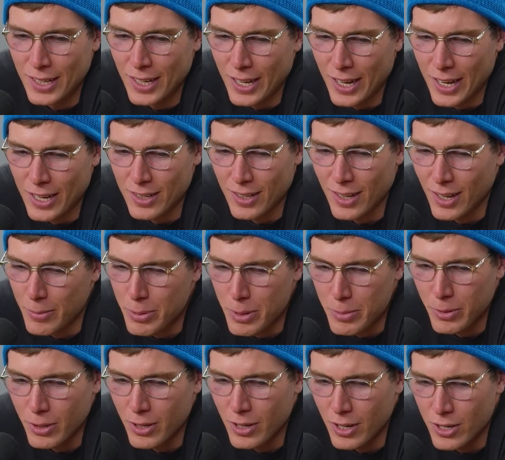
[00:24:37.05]
I think a lot of
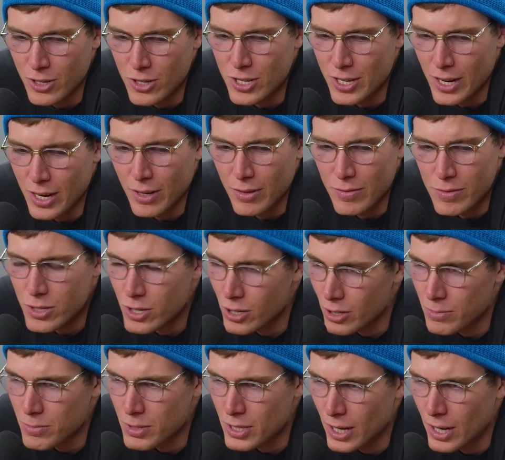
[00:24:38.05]
people are understanding of the
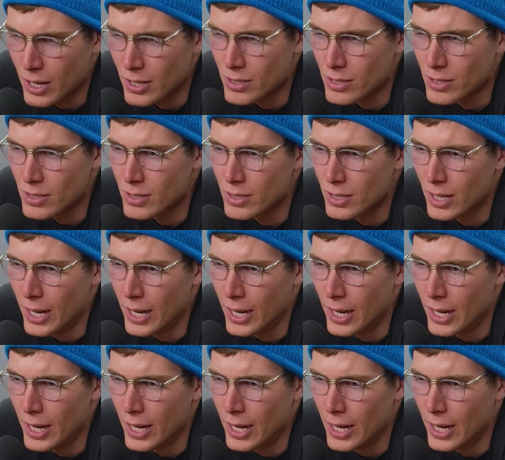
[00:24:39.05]
circumstance